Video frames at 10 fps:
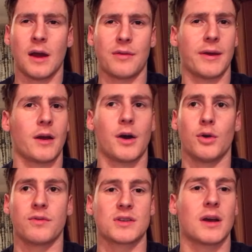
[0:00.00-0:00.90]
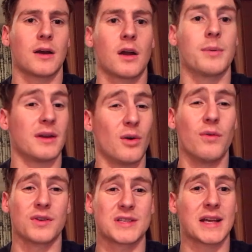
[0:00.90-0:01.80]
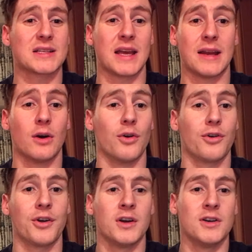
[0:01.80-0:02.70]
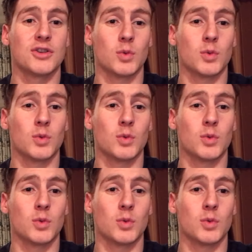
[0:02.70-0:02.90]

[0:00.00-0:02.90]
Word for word: I think I got over, I got a bit over sixteen hundred,